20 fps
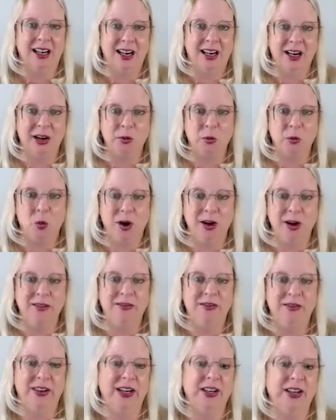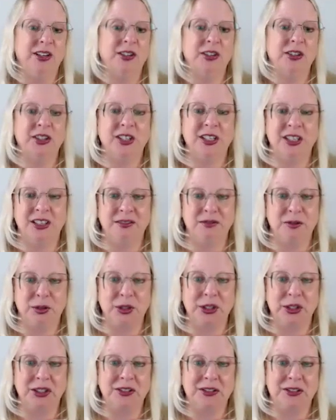on one vendor's
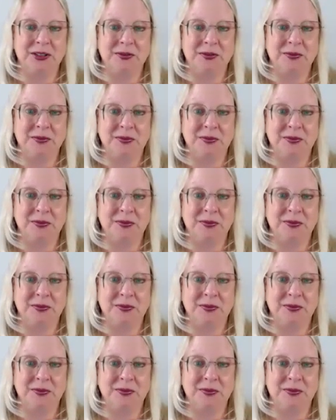invoice.